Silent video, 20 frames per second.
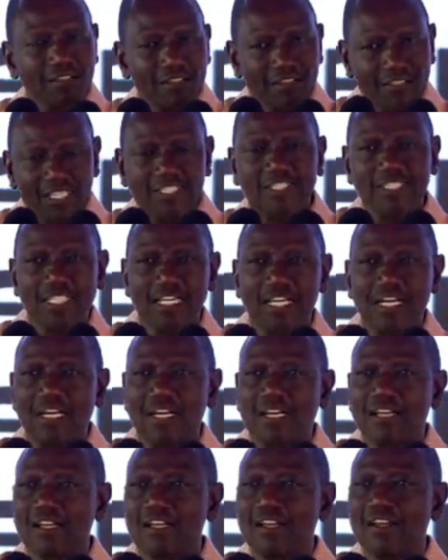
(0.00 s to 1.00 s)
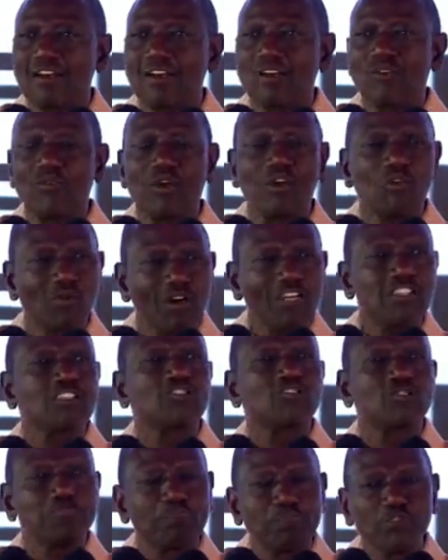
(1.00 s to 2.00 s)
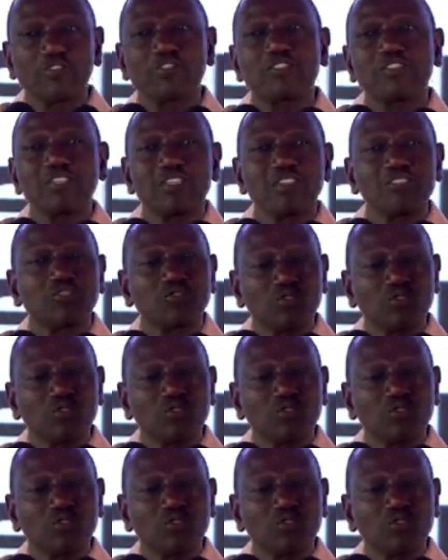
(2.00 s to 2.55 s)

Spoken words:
This year, we want to put